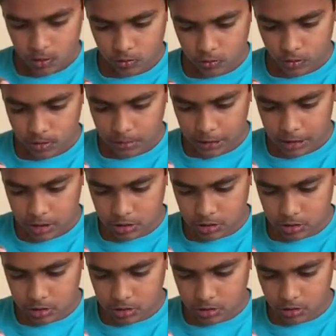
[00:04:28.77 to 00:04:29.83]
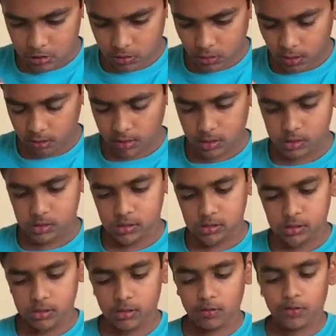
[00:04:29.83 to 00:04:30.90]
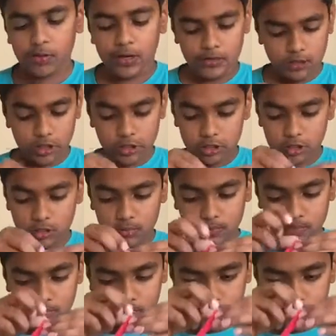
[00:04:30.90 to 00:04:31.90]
Want to make sure this is strong because this is the foundation.